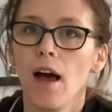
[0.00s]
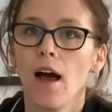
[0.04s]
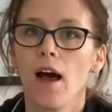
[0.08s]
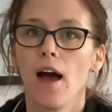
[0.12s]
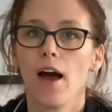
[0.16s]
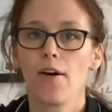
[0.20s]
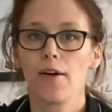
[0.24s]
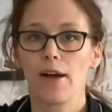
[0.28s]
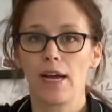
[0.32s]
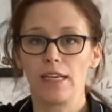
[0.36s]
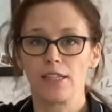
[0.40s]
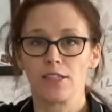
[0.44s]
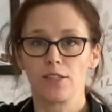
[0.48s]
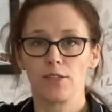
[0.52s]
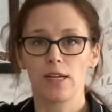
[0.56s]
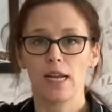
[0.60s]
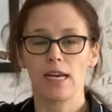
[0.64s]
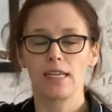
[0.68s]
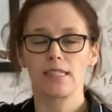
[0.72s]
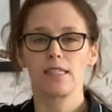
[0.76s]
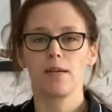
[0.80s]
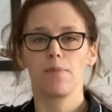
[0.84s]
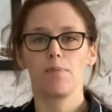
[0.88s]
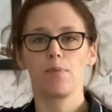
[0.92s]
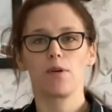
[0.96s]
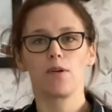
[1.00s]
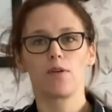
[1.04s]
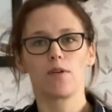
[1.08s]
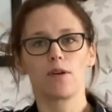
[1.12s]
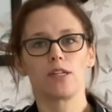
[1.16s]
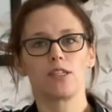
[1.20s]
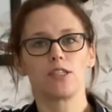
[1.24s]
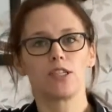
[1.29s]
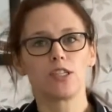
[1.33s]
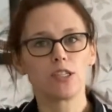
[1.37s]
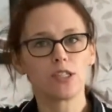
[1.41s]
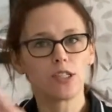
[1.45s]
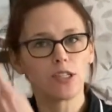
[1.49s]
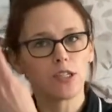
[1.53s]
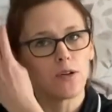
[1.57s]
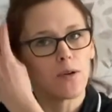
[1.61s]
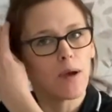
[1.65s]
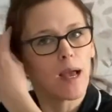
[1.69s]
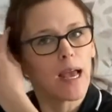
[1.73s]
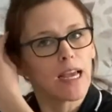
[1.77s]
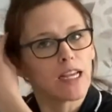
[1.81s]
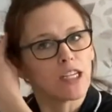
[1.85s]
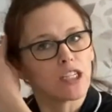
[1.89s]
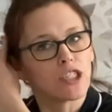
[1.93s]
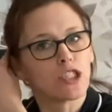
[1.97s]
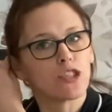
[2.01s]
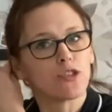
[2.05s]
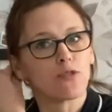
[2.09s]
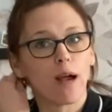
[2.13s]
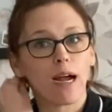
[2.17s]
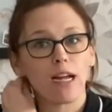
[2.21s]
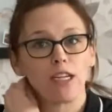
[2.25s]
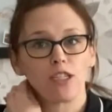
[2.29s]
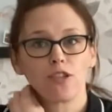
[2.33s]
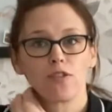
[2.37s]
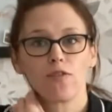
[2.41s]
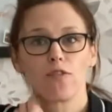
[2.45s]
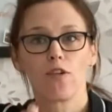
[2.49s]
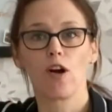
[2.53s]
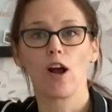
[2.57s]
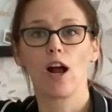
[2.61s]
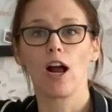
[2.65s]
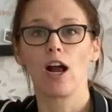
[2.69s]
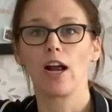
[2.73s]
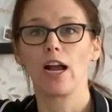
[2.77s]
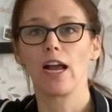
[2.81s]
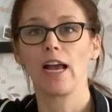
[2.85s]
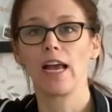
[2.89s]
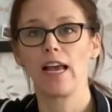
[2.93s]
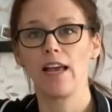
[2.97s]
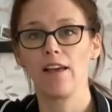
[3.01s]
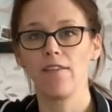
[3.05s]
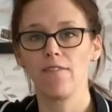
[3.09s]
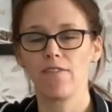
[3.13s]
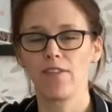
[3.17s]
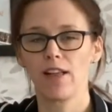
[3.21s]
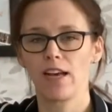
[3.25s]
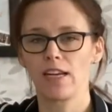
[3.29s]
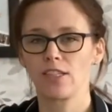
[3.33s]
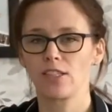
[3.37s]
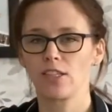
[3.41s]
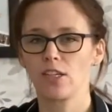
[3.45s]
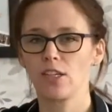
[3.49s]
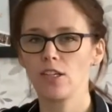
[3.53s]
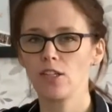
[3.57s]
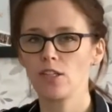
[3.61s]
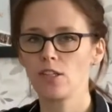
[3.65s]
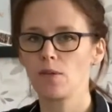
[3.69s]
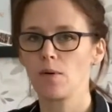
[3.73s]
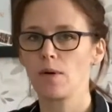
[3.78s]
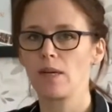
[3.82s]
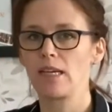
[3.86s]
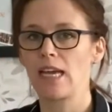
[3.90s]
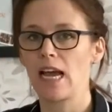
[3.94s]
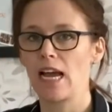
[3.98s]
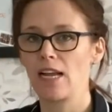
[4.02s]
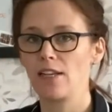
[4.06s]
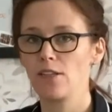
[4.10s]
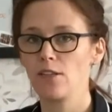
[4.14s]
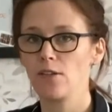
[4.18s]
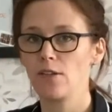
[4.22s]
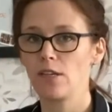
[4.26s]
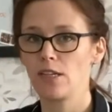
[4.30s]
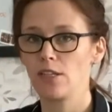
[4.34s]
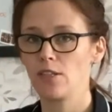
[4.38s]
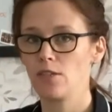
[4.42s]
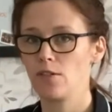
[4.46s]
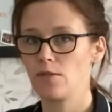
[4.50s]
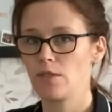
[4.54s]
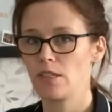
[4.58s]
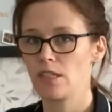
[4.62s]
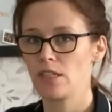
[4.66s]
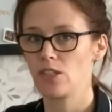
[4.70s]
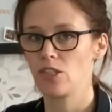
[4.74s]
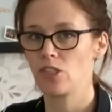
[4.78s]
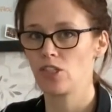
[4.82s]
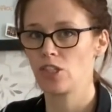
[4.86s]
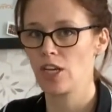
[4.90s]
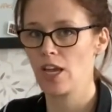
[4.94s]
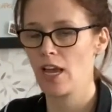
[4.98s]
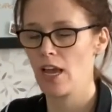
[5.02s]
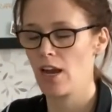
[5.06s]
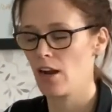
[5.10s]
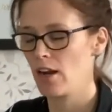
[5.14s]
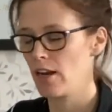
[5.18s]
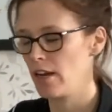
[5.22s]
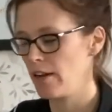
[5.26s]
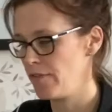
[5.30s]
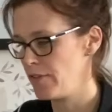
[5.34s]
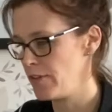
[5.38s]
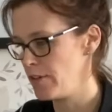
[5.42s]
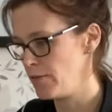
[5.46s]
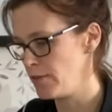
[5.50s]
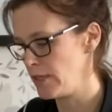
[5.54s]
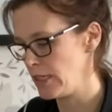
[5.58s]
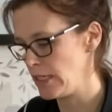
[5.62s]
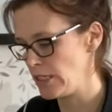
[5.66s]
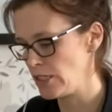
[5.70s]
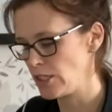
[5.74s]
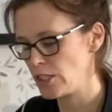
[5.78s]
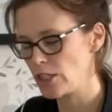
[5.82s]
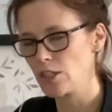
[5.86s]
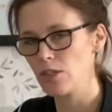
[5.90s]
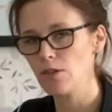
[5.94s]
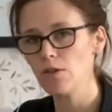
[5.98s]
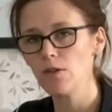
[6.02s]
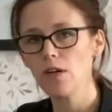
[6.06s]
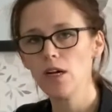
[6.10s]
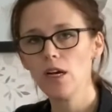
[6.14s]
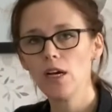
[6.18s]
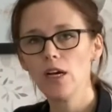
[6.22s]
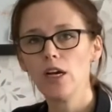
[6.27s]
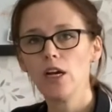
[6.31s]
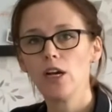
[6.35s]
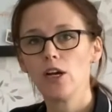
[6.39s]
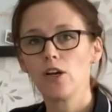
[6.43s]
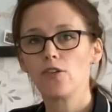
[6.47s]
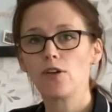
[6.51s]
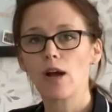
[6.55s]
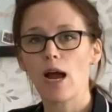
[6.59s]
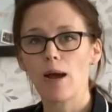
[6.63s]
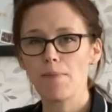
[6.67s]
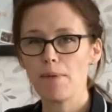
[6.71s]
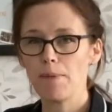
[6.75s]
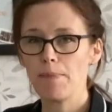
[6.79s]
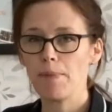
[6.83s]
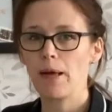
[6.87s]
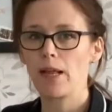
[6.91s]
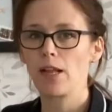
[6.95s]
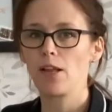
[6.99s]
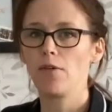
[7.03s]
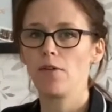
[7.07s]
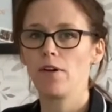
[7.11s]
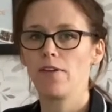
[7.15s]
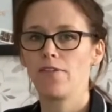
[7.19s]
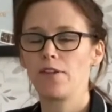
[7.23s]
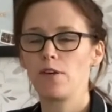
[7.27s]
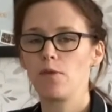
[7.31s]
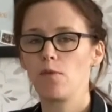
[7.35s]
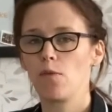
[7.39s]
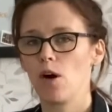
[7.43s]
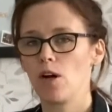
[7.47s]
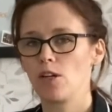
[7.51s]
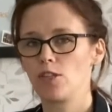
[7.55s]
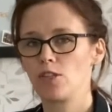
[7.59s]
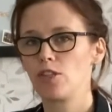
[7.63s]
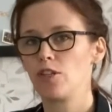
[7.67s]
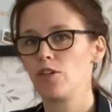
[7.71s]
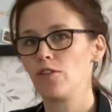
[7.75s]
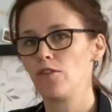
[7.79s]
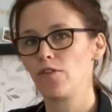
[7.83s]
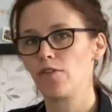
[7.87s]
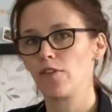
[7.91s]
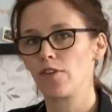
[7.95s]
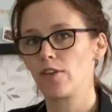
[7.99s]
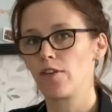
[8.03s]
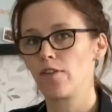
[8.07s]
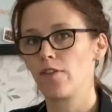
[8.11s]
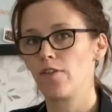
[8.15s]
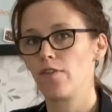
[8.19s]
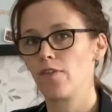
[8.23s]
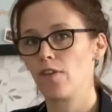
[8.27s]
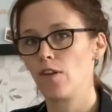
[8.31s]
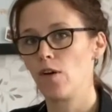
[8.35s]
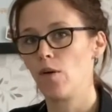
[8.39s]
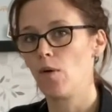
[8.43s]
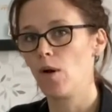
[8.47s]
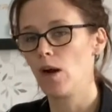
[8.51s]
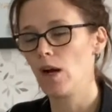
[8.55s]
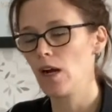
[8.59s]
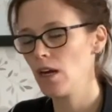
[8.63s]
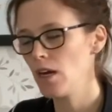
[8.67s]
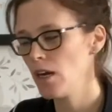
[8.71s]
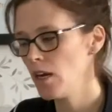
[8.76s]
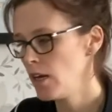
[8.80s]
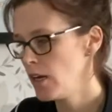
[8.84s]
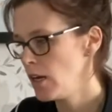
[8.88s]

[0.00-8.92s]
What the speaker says: Okay, so next up we're going to do a stretch for our hip flexor. So again, you can use this chair if you need to. Grab a pillow if you want to for the floor.